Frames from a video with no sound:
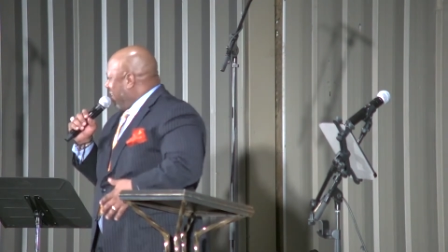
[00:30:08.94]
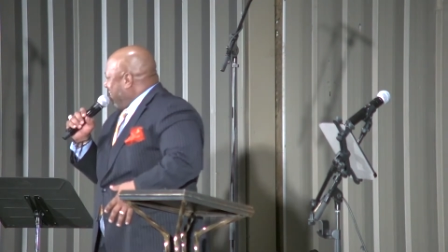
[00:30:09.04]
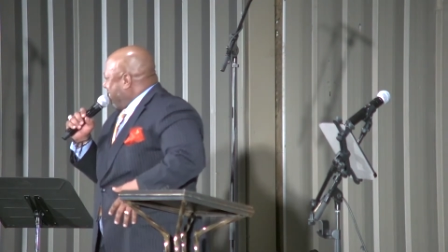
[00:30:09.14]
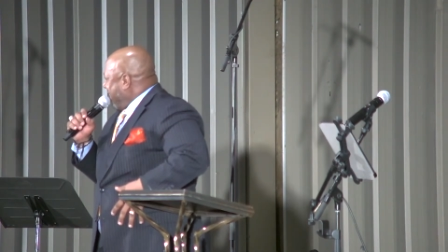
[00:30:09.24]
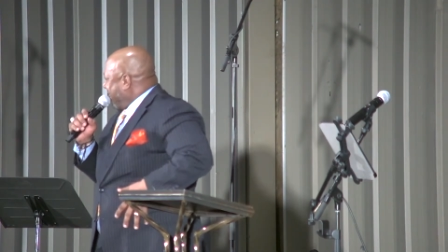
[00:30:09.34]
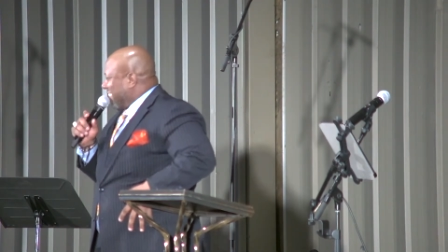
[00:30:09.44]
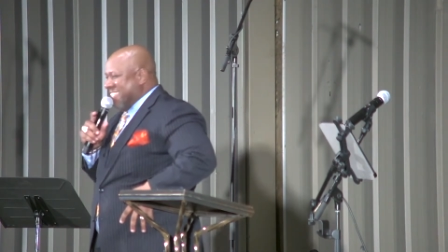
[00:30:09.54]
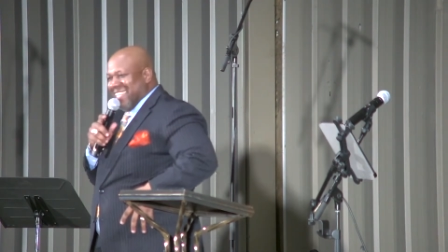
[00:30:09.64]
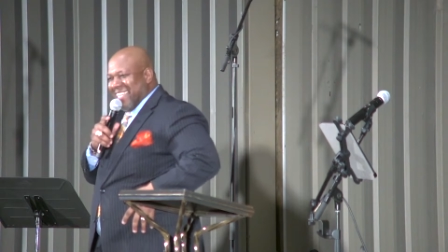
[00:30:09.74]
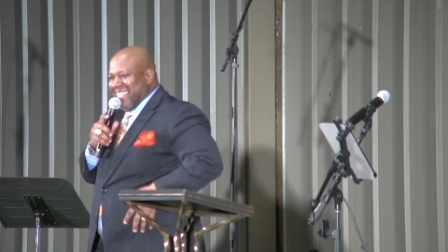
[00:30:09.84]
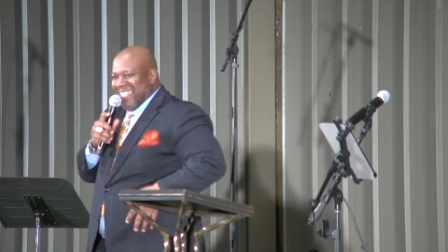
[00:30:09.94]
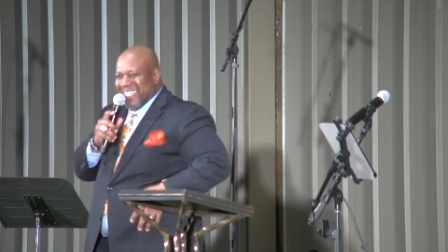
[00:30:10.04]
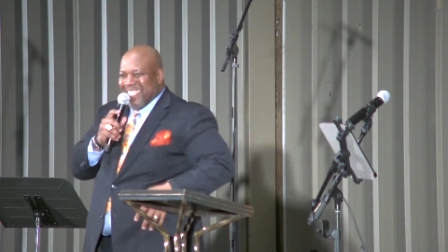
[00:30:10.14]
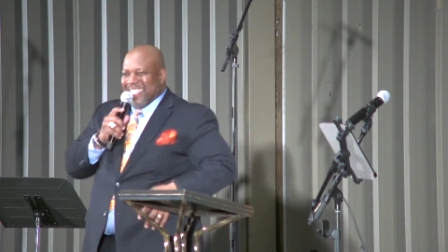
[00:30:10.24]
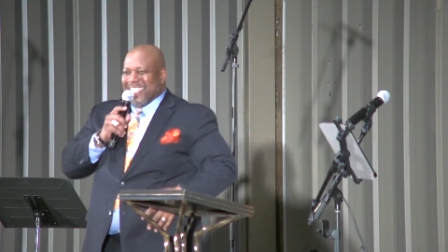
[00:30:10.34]
Oh, just.
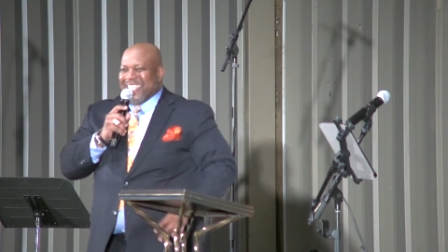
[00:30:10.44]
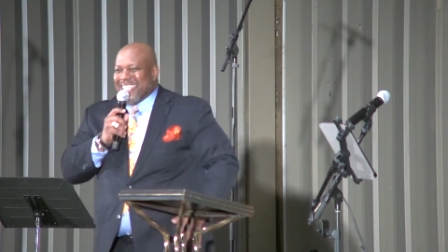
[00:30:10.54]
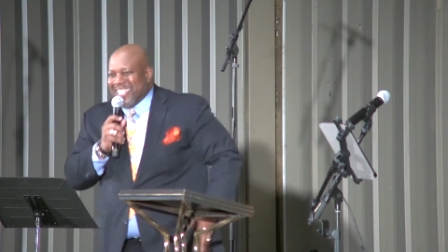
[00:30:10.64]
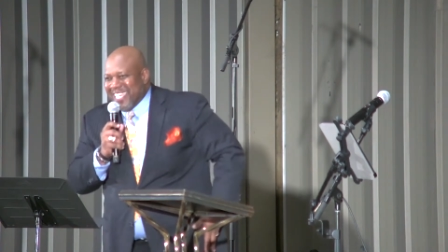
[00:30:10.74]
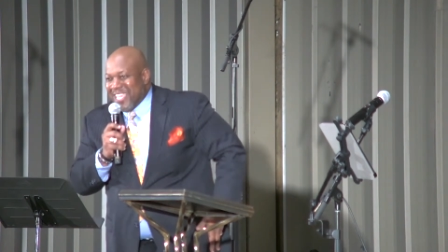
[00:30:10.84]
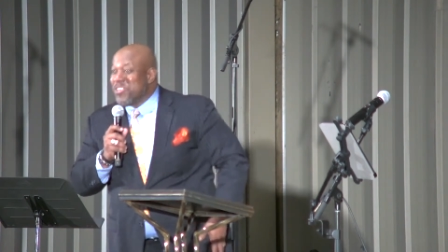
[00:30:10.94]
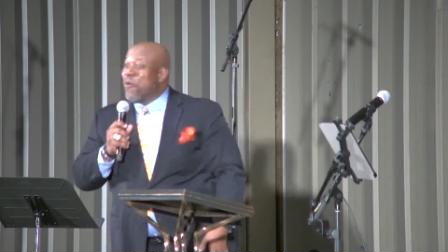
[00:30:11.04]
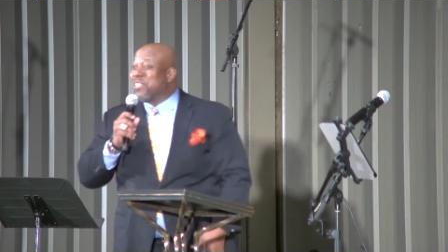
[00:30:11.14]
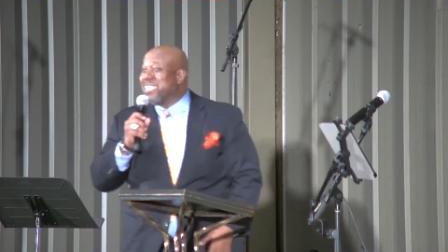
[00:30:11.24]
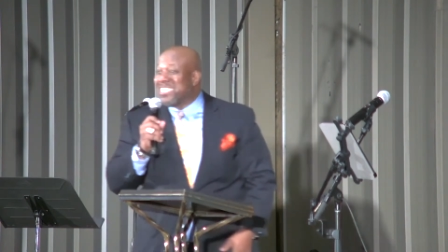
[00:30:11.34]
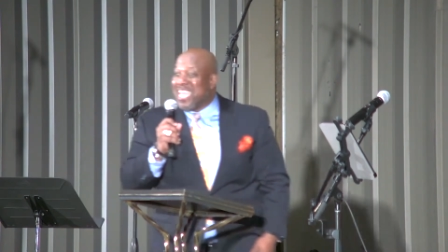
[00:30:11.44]
And you know what